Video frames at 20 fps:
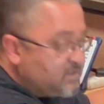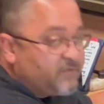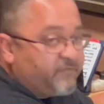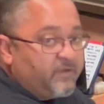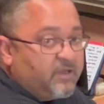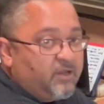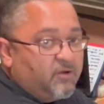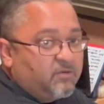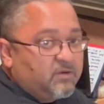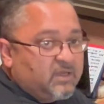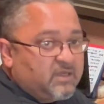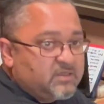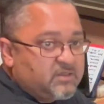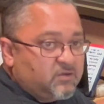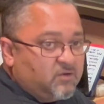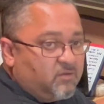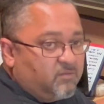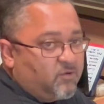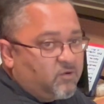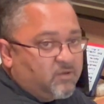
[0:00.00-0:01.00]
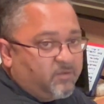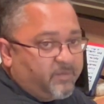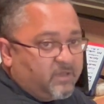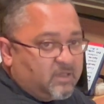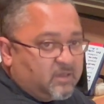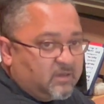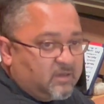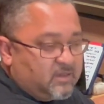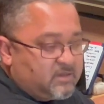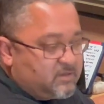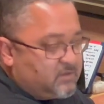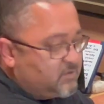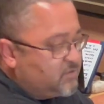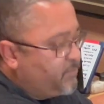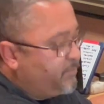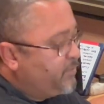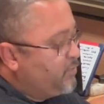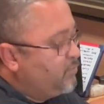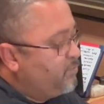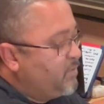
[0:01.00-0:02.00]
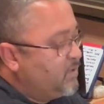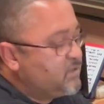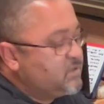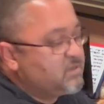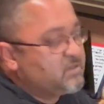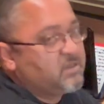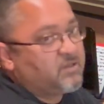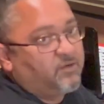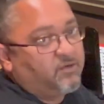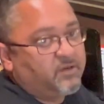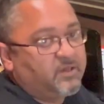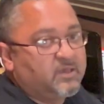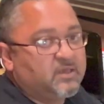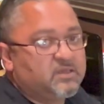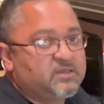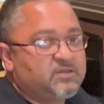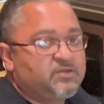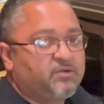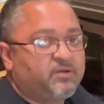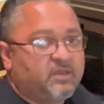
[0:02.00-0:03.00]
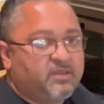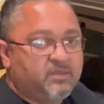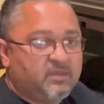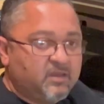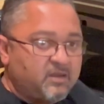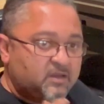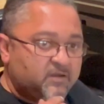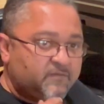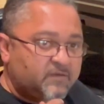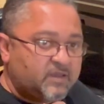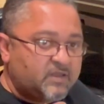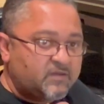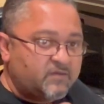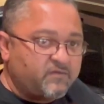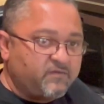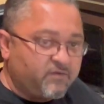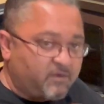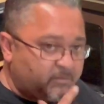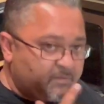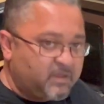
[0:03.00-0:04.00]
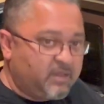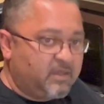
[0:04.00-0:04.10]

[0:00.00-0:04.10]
a video cluster or a multimeter cluster. So when you're purchasing your gears, you can then advise from